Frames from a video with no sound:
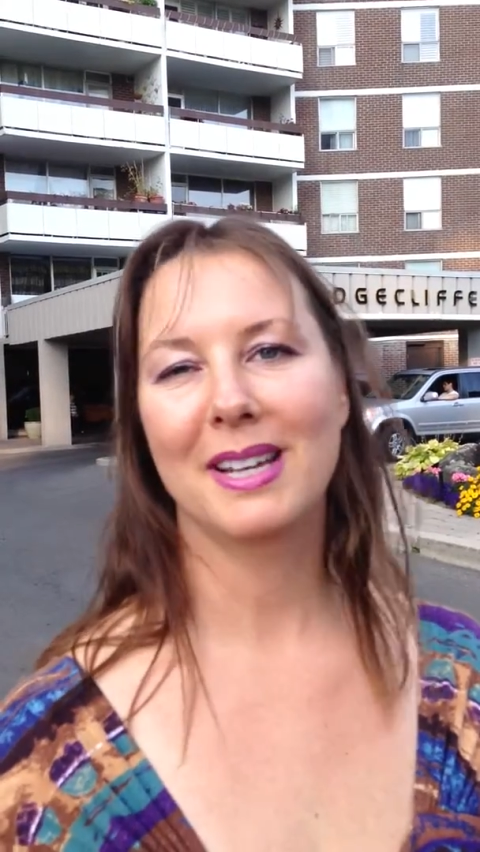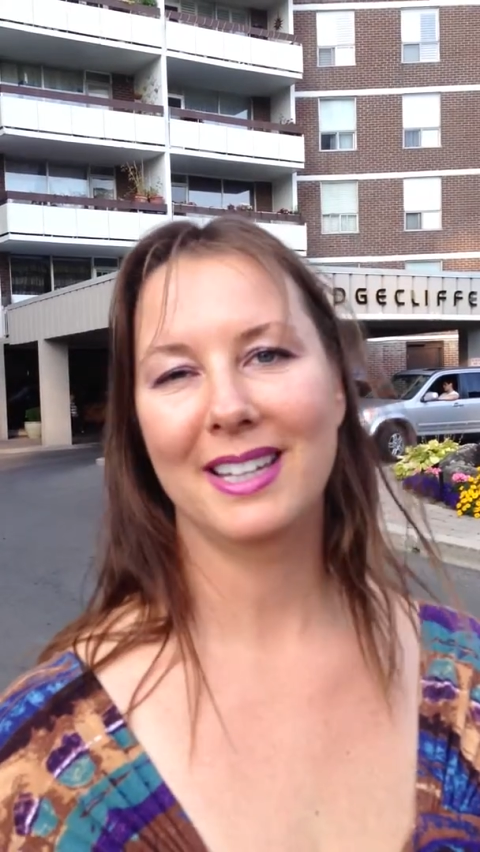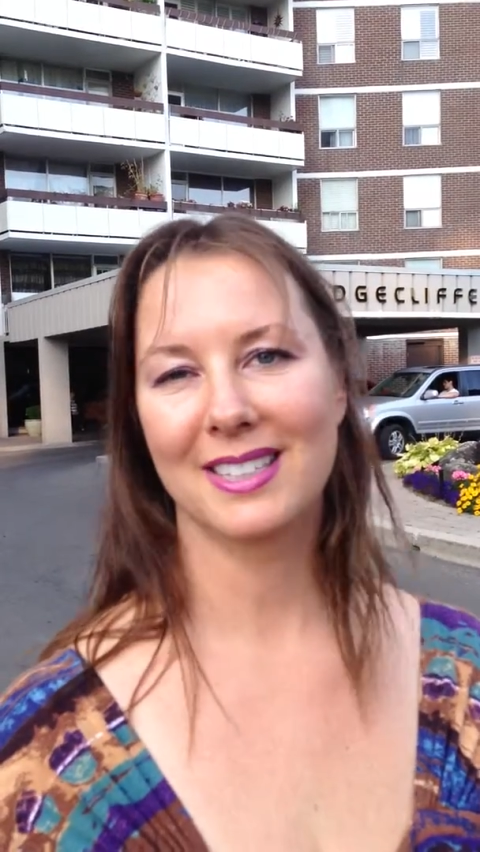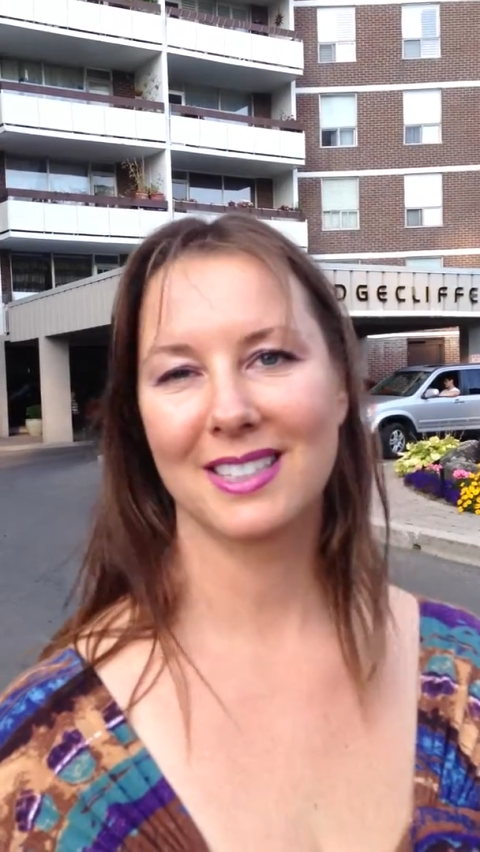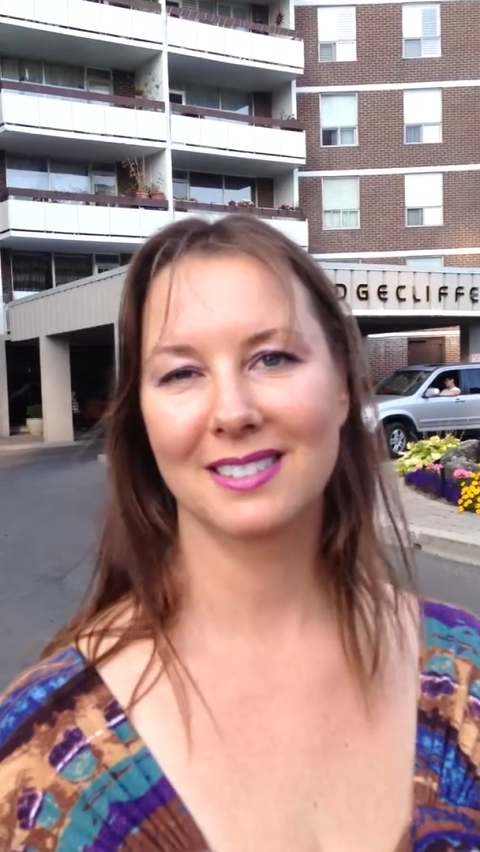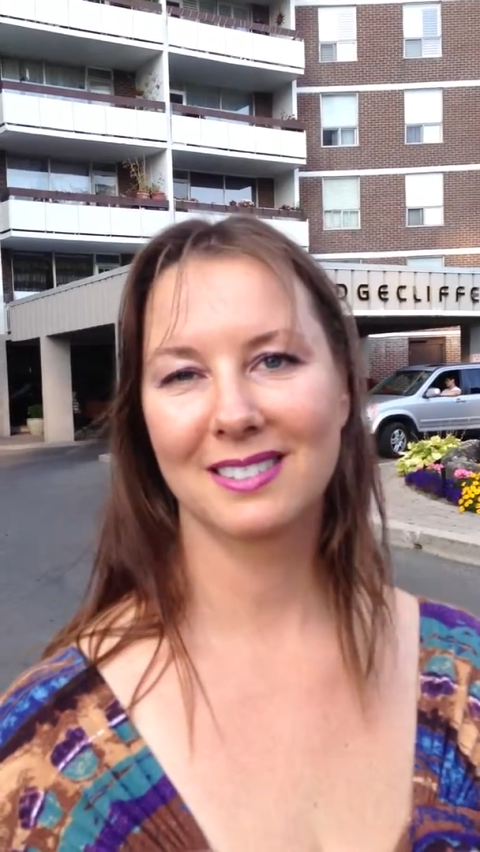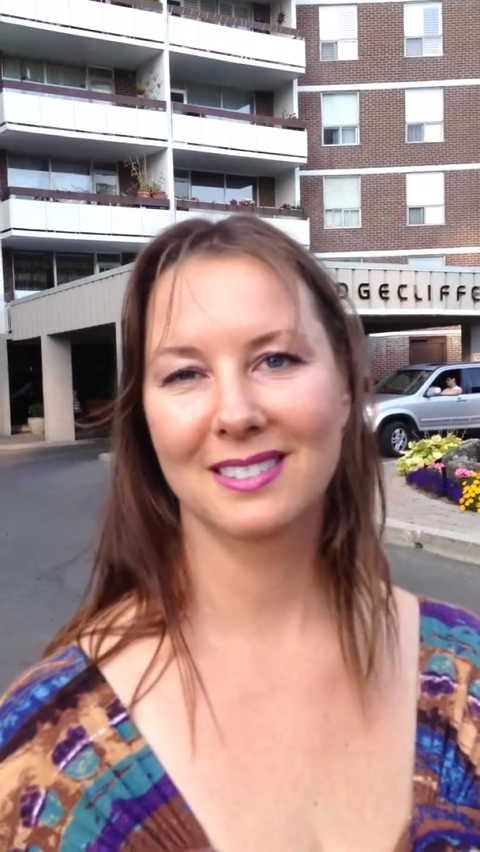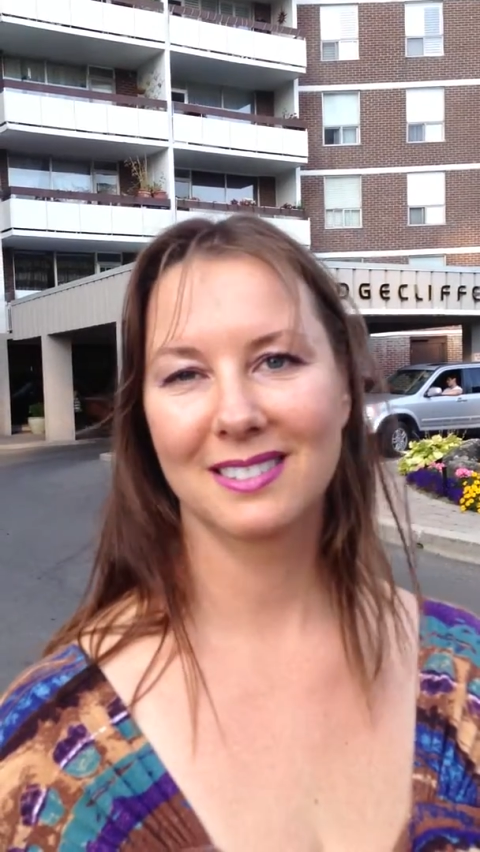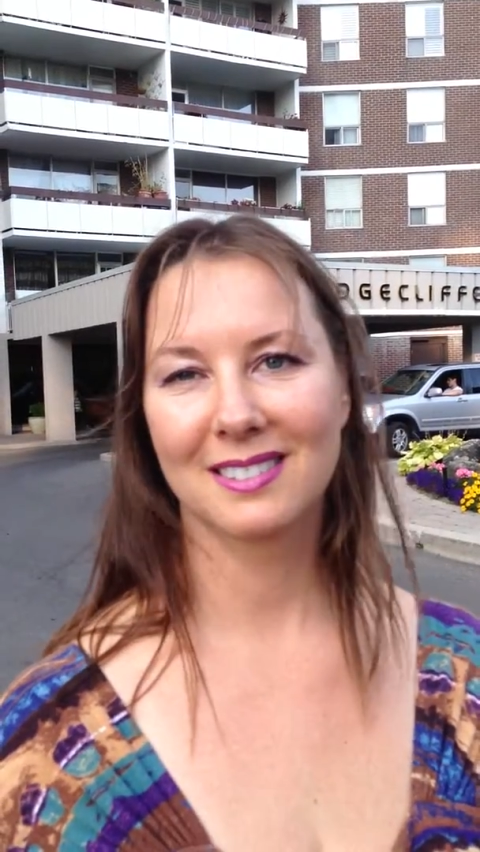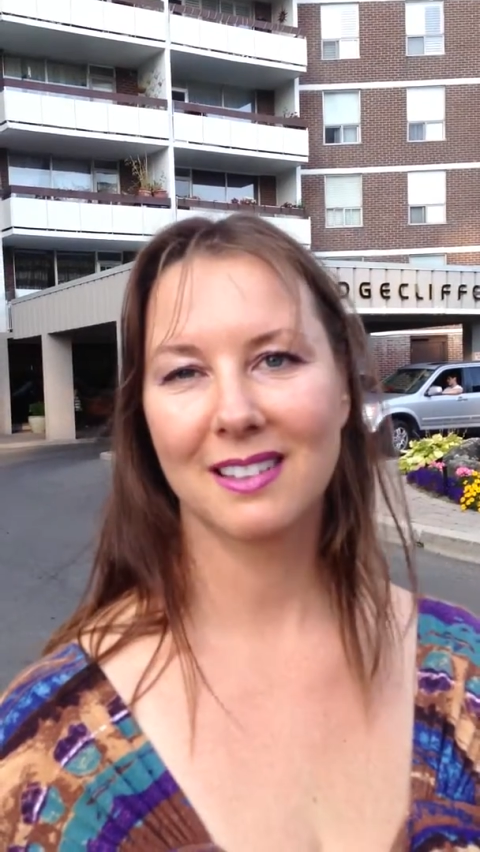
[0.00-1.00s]
agent.
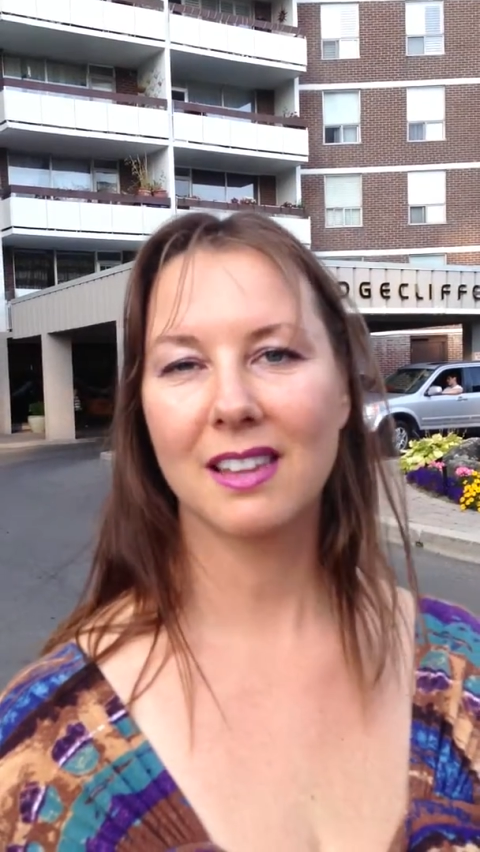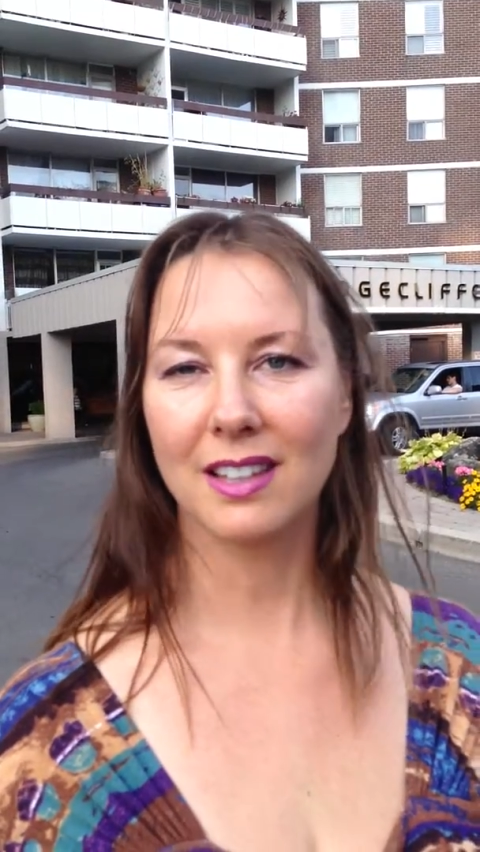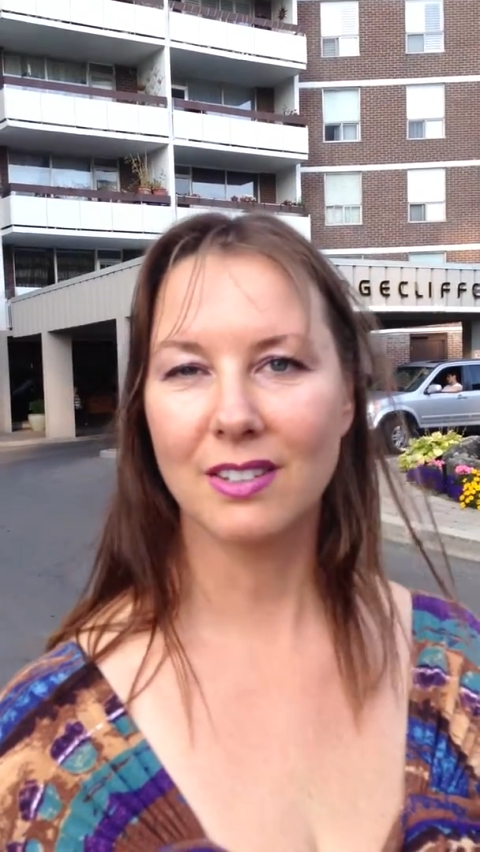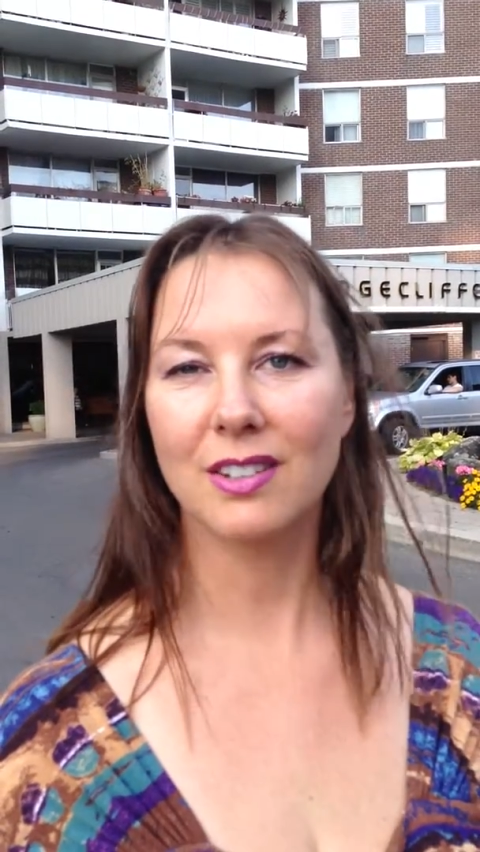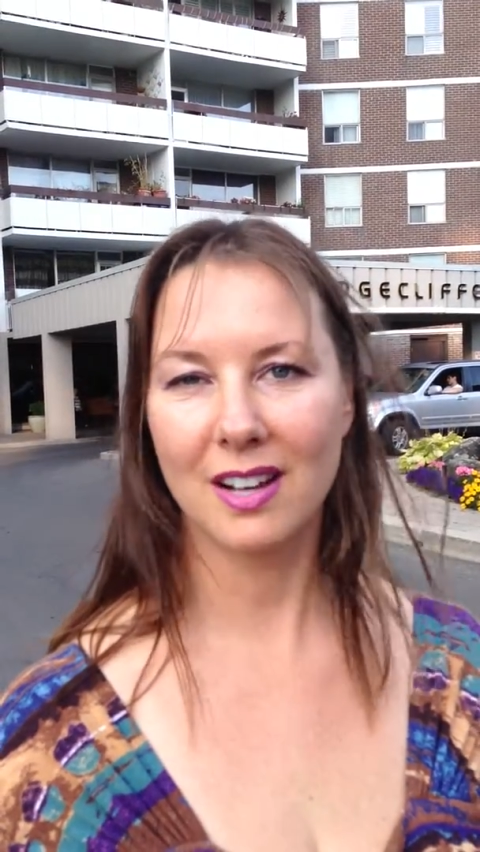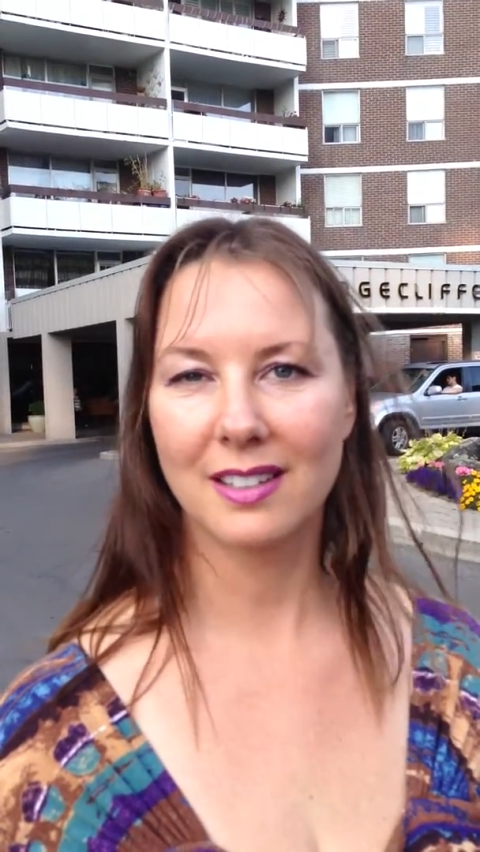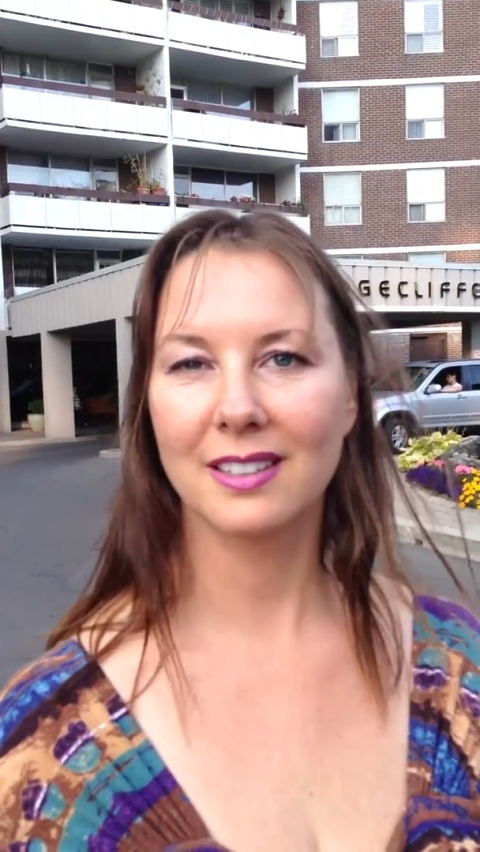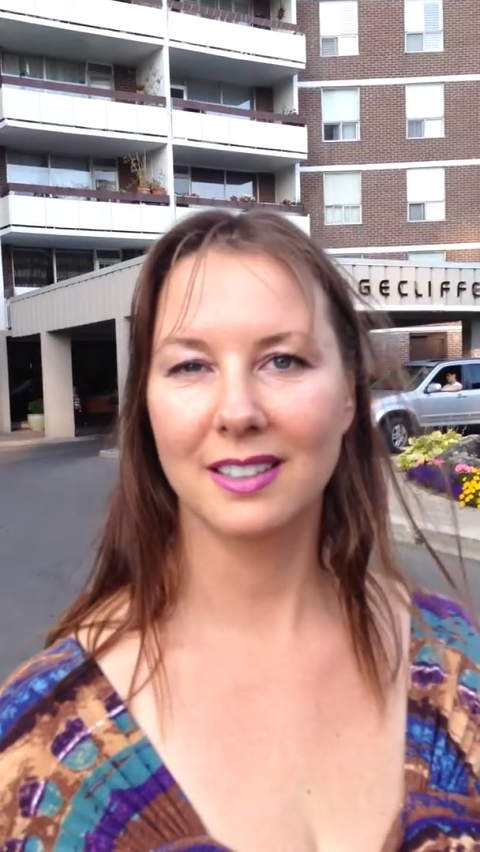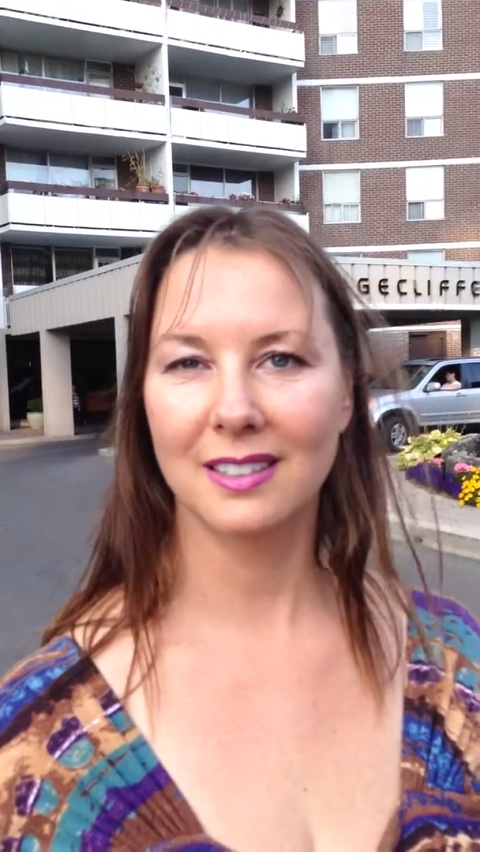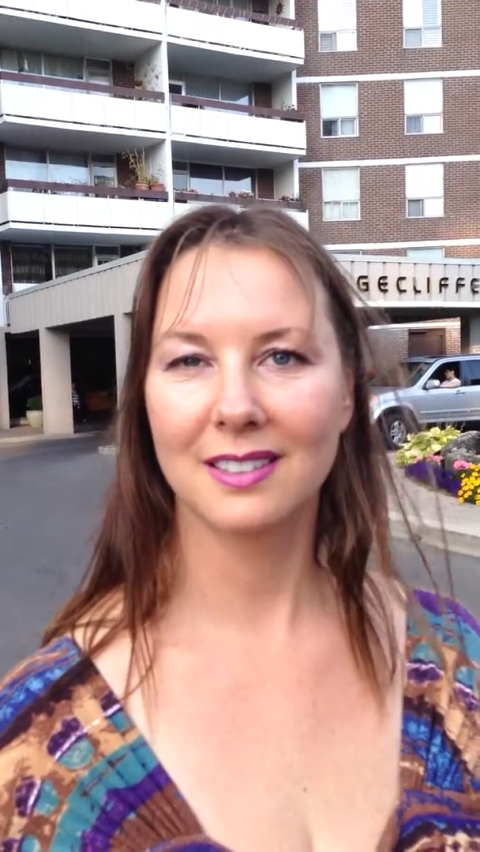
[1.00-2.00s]
Thank you
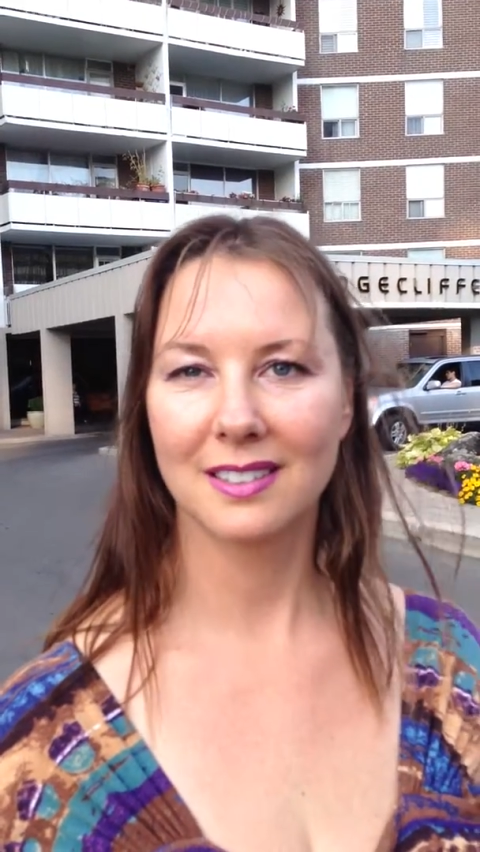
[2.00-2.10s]
kindly.